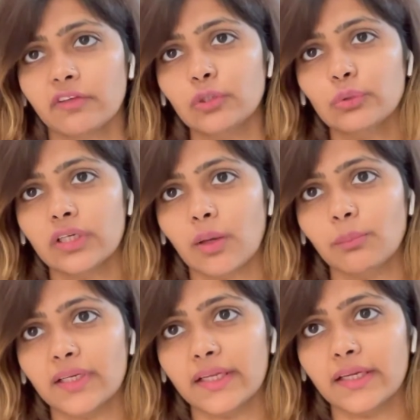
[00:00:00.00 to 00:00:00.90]
to the
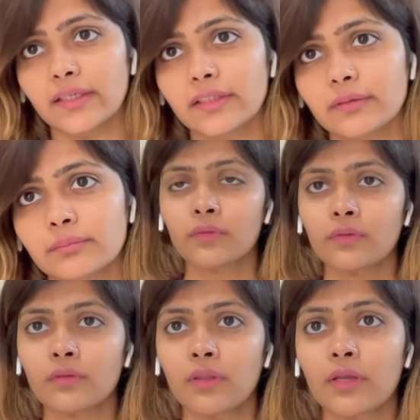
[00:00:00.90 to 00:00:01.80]
complainant.
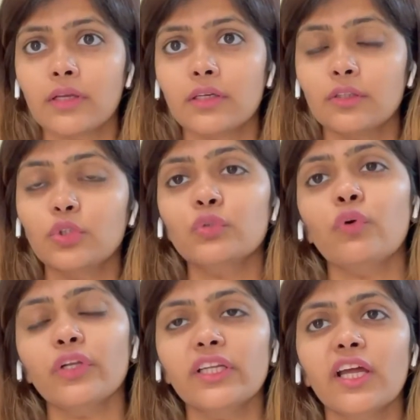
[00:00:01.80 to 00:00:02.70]

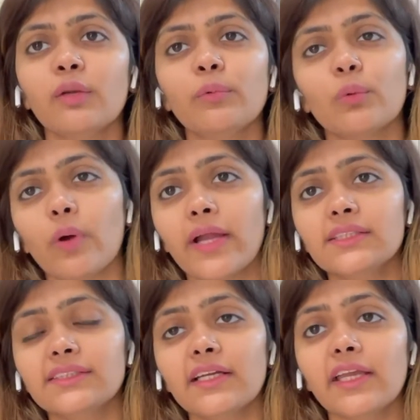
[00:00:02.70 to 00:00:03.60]
249
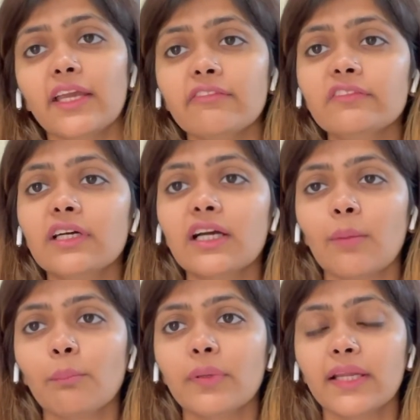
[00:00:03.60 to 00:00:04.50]
provides that if the
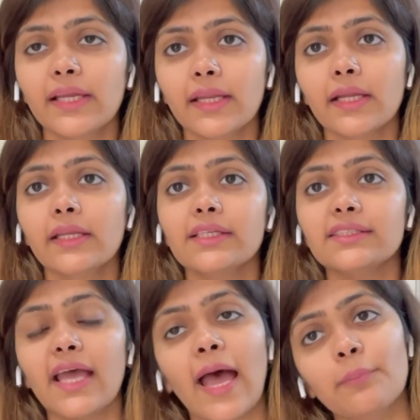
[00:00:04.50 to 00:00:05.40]
complainant is
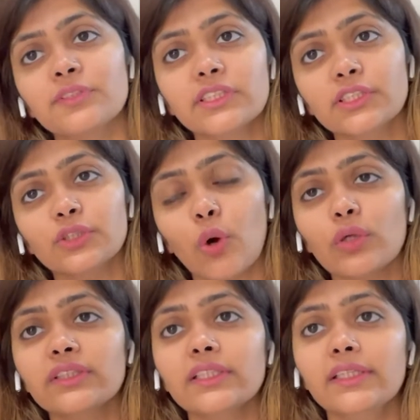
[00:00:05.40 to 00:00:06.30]
absent
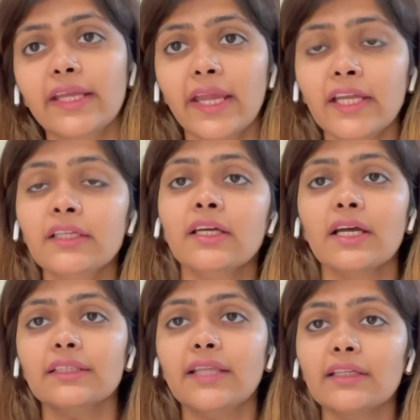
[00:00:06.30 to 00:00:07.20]
on the date
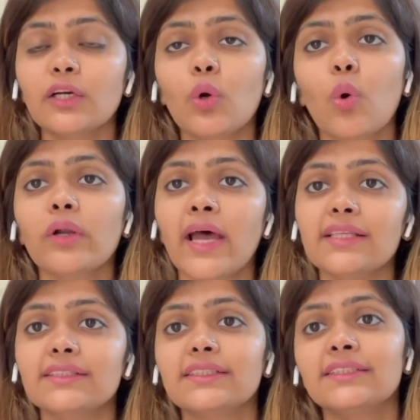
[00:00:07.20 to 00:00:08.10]
that the court
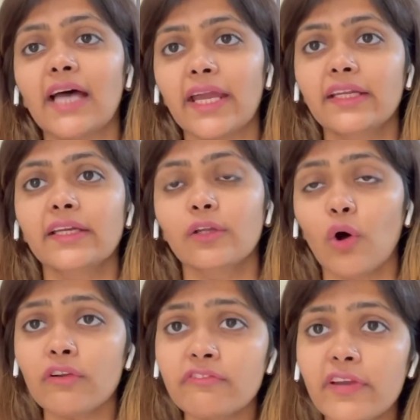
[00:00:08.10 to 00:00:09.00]
has decided
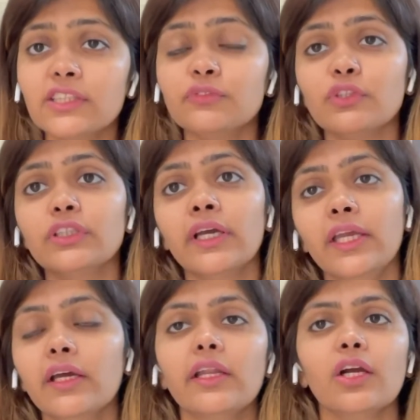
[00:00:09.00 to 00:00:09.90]
or fixed for the
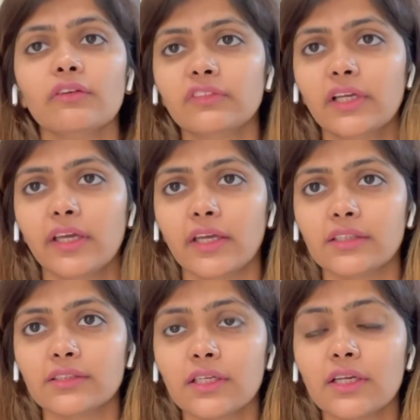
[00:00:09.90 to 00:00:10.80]
hearing of the
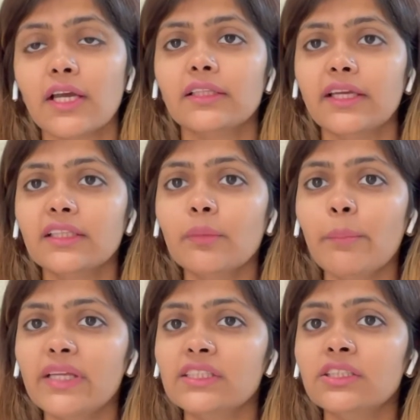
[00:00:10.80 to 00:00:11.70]
case, then the
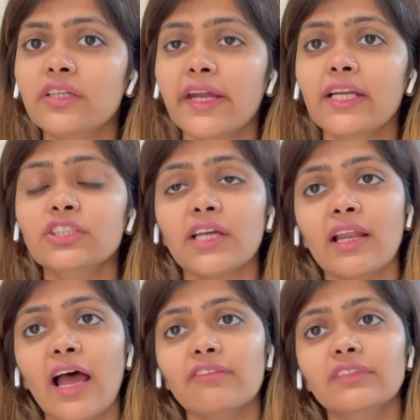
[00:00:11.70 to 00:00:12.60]
magistrate shall
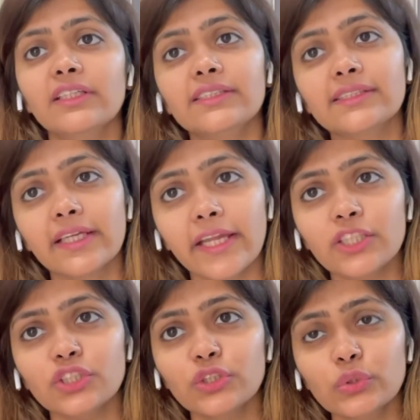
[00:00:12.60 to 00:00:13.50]
have the
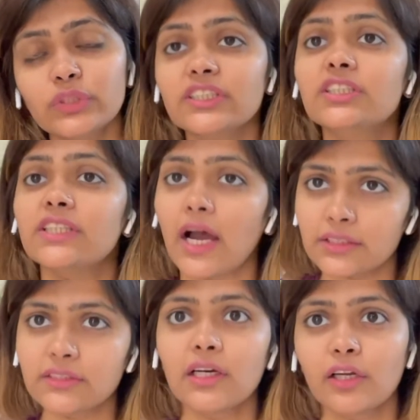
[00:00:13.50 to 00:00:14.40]
discretion to
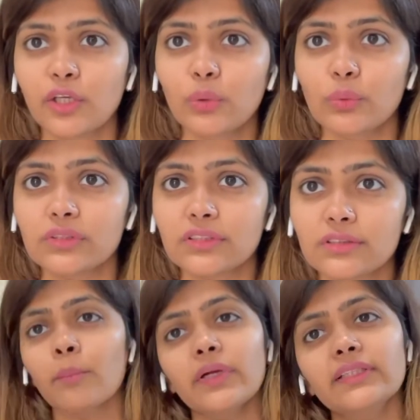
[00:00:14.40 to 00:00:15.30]
discharge the accused.
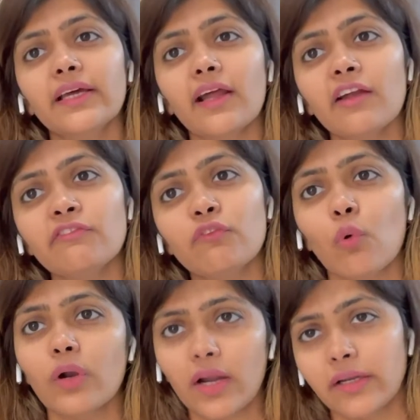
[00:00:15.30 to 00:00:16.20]
But there are
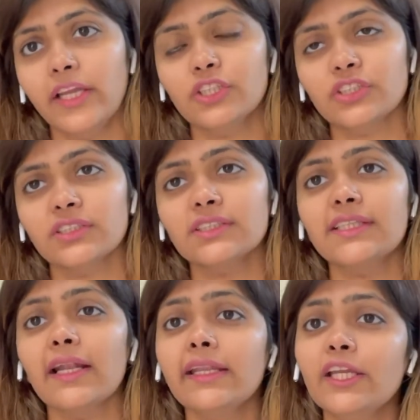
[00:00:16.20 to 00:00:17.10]
4 conditions
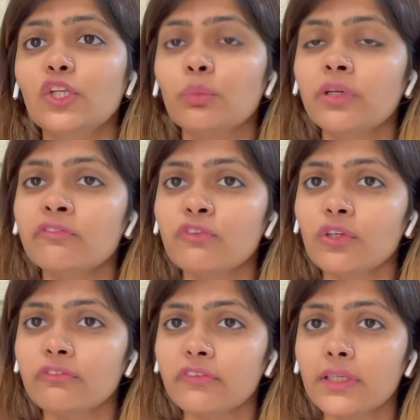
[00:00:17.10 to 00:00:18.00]
that need to be
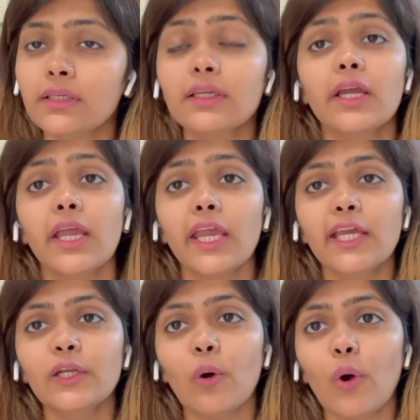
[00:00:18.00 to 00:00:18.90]
fulfilled
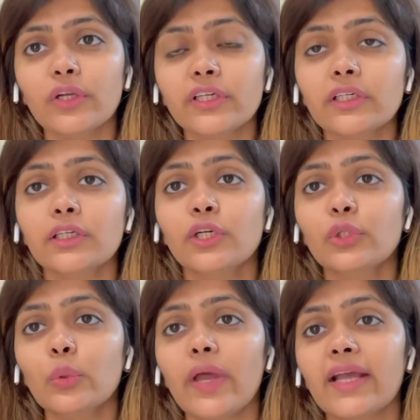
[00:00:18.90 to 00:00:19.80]
in order
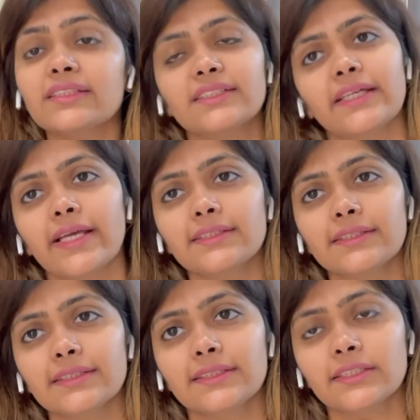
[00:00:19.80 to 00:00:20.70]
to exercise
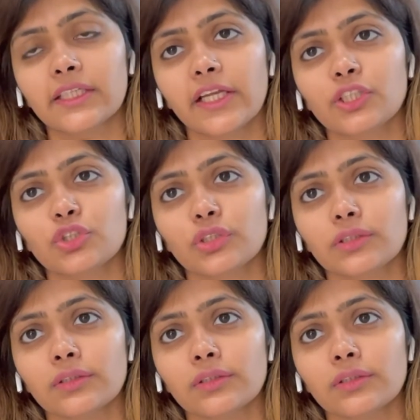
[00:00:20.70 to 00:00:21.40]
this discretion.